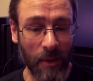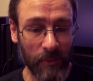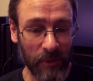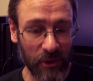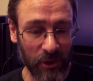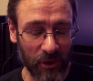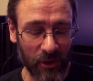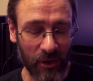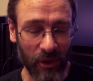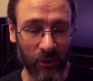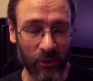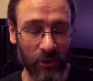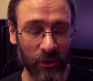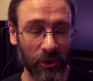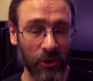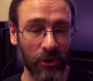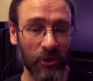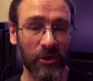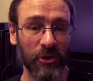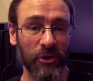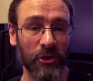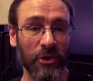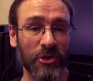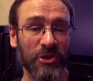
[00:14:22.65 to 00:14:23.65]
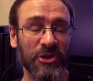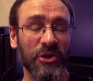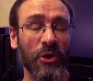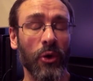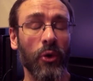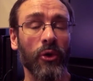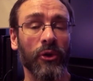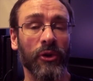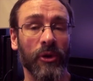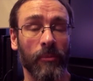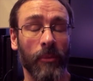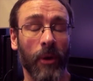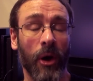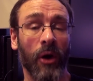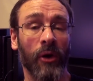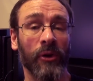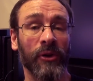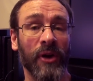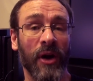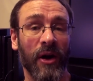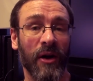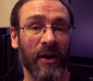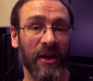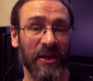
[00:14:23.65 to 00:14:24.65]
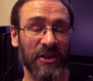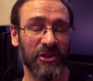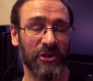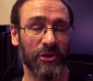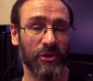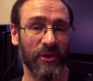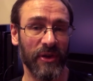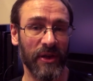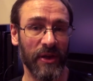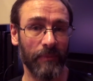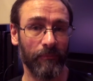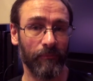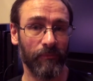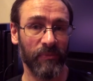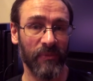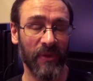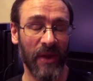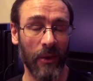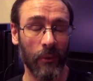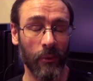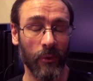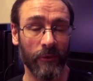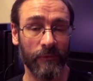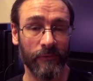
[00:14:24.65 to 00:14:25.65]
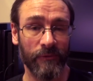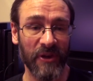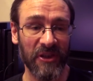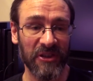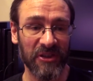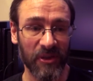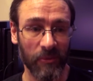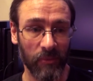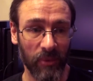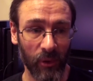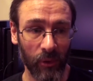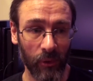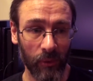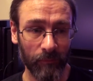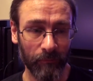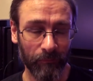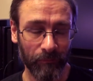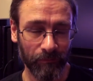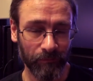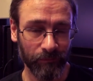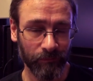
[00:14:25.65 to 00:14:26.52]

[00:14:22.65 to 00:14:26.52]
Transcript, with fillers: You know, you saw them on the high street. They were visible.